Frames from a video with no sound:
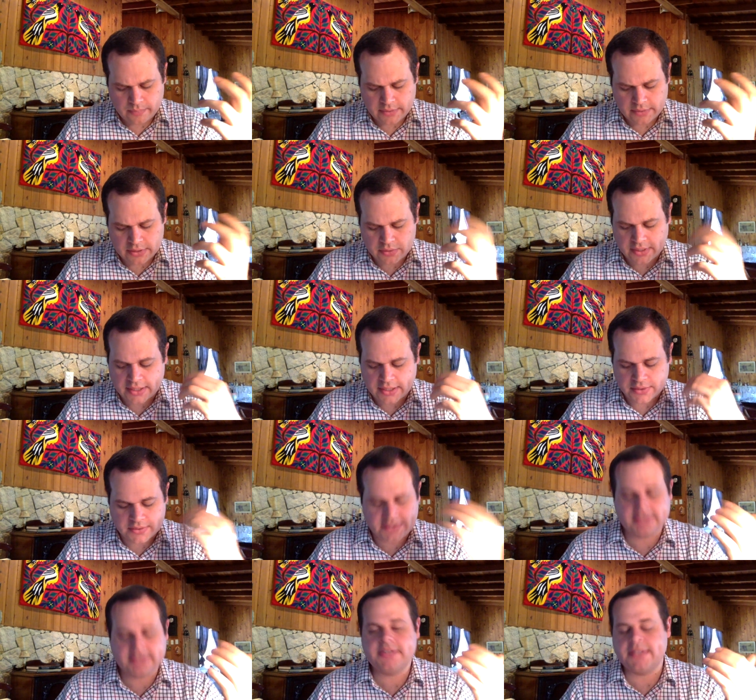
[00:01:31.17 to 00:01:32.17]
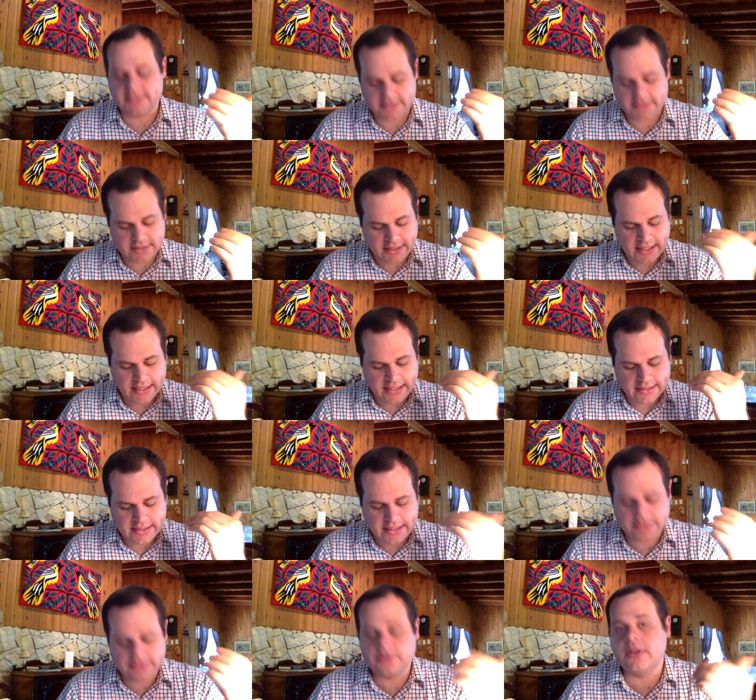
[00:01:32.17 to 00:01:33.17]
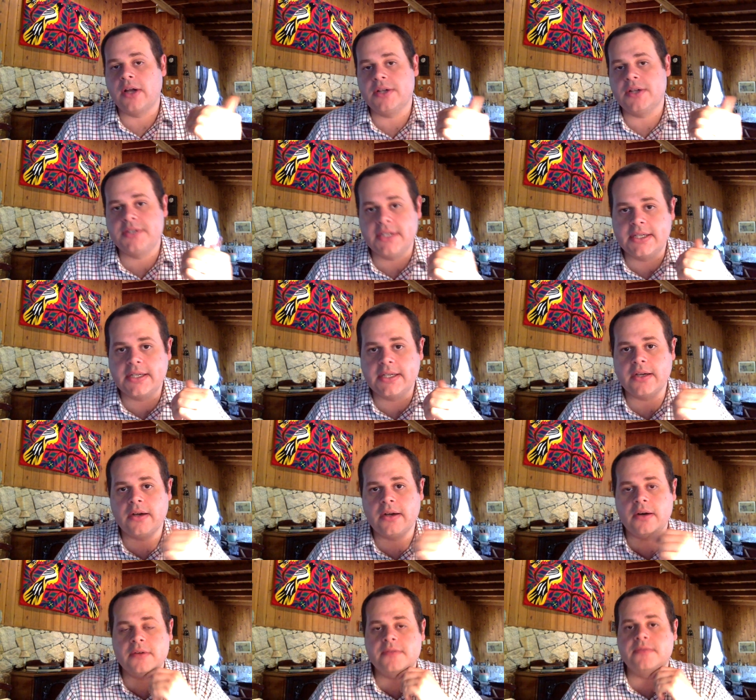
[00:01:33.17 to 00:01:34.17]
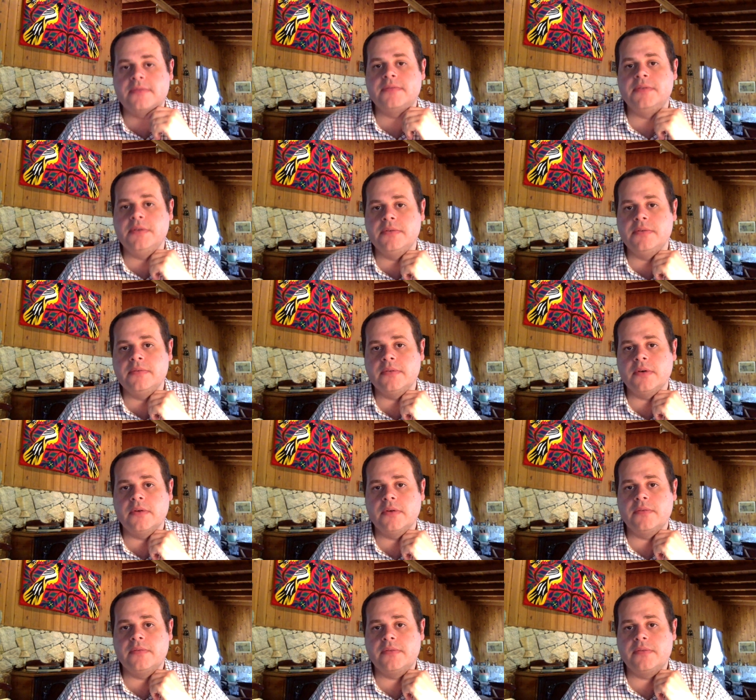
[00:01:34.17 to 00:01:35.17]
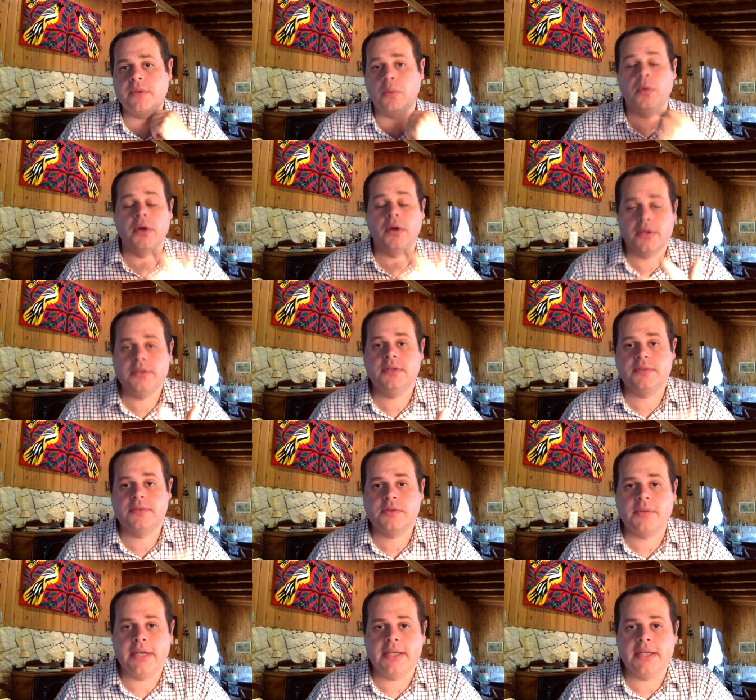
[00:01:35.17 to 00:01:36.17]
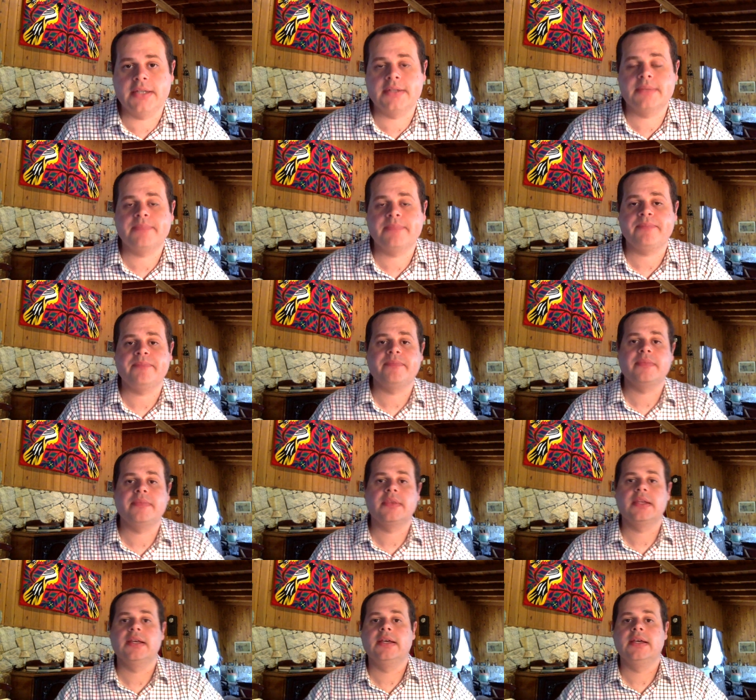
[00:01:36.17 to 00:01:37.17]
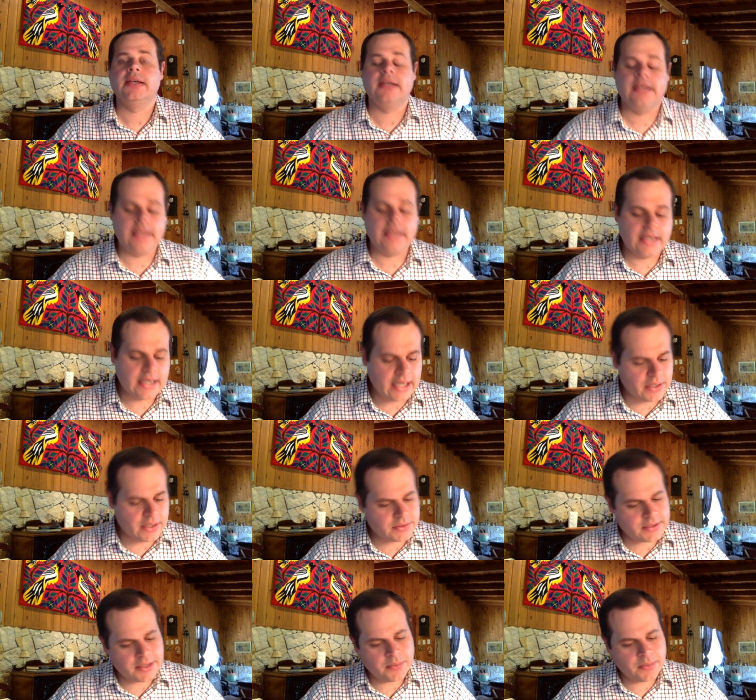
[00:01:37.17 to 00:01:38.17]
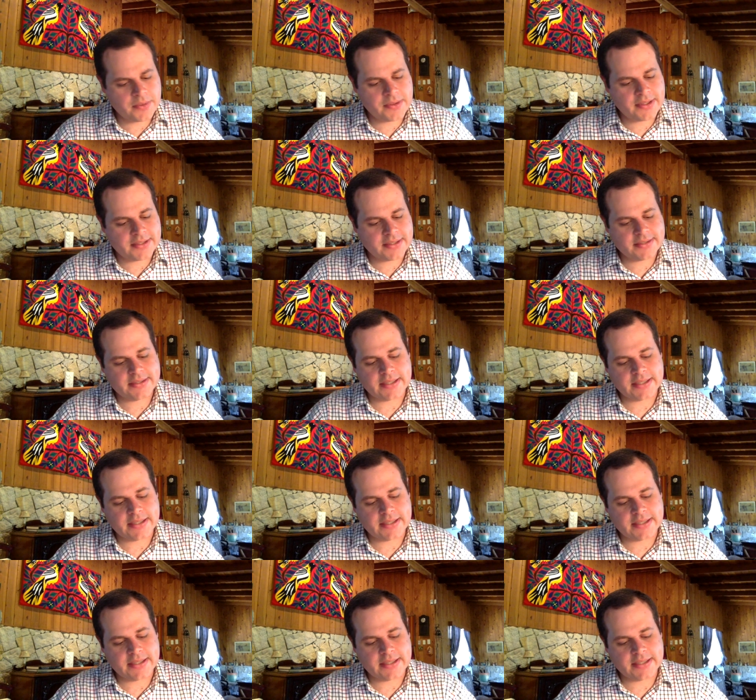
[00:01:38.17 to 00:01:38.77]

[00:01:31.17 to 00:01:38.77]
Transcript: the consistency and inner logic of the world you've created. I'll start with this